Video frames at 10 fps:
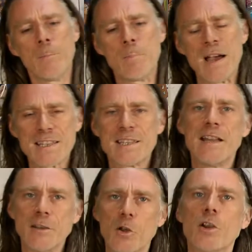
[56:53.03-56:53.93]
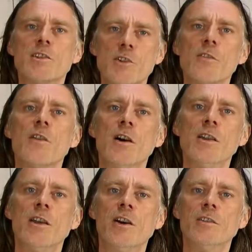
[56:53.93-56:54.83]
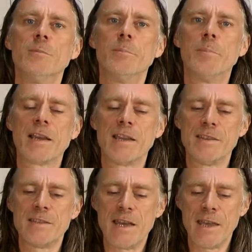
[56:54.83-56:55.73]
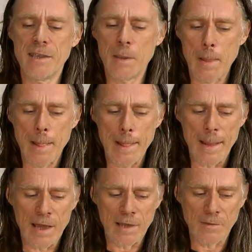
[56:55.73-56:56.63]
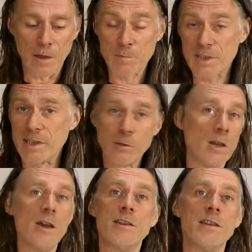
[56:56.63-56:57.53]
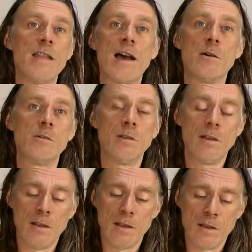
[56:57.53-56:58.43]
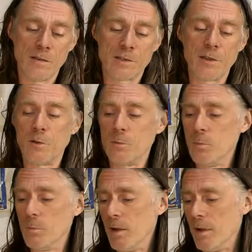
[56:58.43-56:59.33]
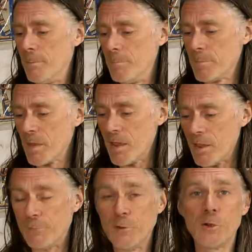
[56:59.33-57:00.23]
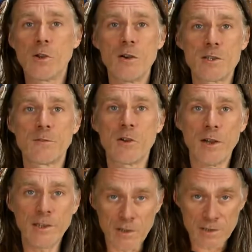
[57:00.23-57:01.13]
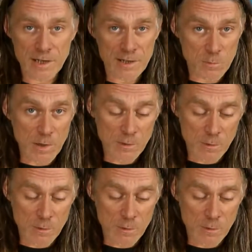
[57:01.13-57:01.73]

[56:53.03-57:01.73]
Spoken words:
passing that knowledge on that I learned back in the day, and I'm still learning now. So if you guys have got any ideas where you